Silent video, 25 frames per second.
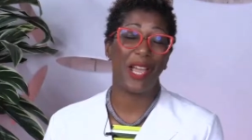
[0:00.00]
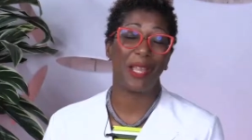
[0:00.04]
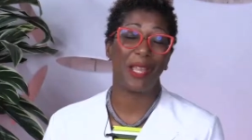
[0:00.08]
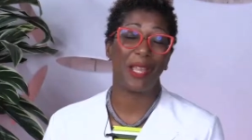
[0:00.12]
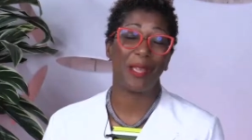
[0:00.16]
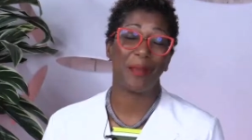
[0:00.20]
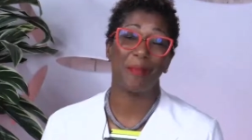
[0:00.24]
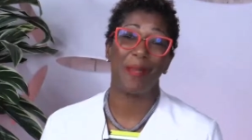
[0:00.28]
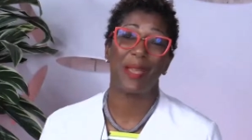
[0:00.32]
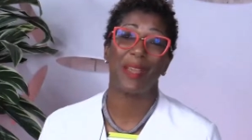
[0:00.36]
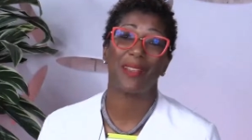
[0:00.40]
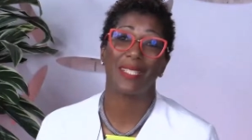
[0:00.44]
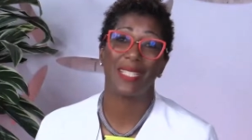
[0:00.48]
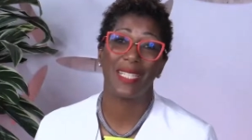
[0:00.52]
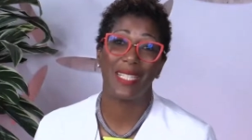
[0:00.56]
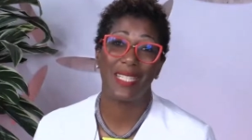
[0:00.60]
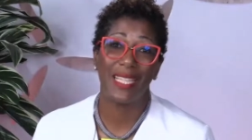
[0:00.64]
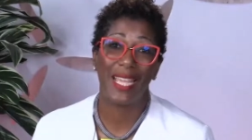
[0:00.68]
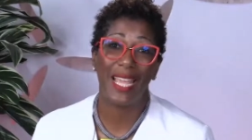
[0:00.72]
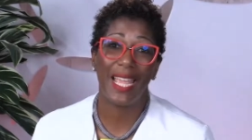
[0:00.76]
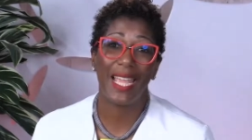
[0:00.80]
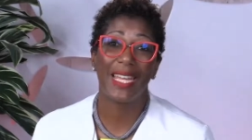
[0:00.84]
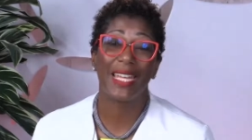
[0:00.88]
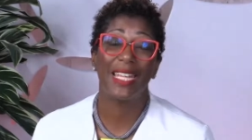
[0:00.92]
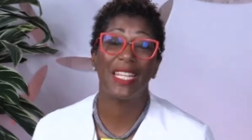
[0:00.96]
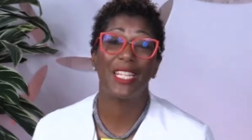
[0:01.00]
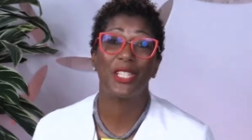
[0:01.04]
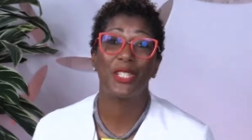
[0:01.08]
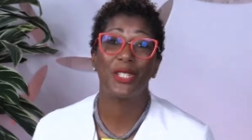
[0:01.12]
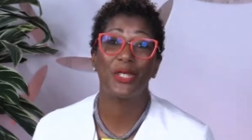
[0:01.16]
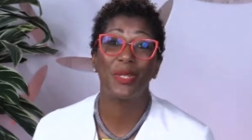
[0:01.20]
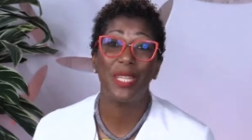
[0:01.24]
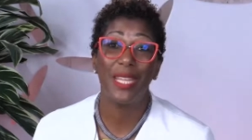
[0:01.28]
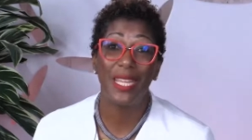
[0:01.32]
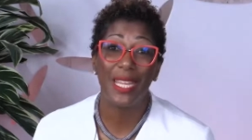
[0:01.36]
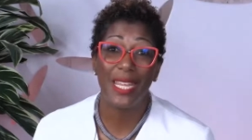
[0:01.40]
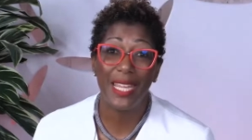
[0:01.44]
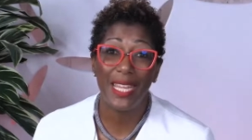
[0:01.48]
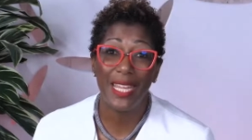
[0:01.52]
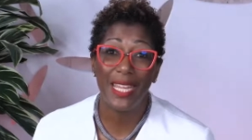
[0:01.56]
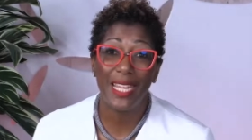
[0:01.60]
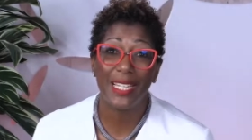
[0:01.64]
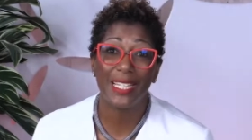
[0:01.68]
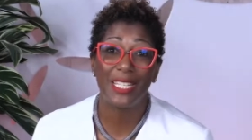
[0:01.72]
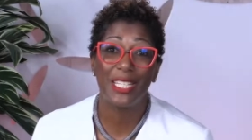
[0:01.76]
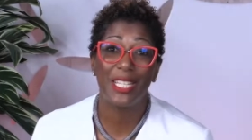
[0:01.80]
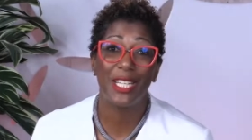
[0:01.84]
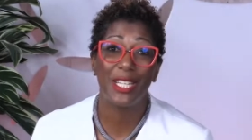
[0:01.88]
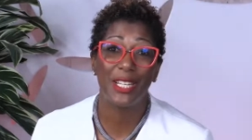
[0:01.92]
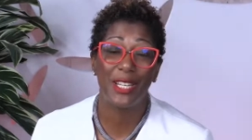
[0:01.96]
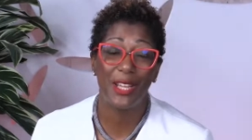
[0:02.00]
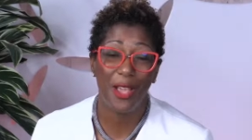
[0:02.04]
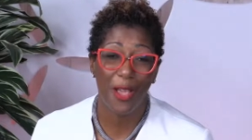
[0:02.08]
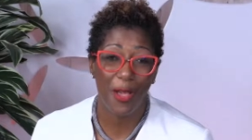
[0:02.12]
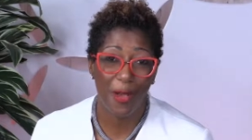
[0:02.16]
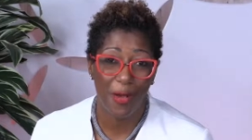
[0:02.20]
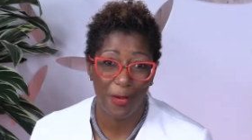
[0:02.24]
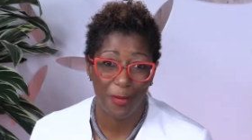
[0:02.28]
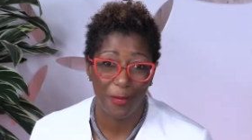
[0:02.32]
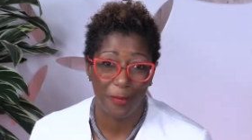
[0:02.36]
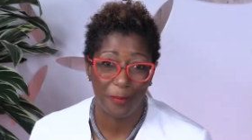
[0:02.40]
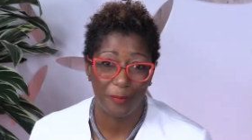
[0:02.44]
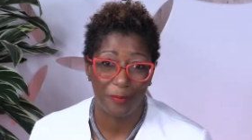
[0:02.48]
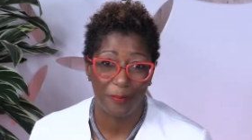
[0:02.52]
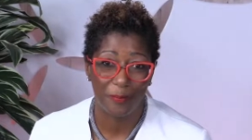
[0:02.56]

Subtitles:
about tonight is you need to know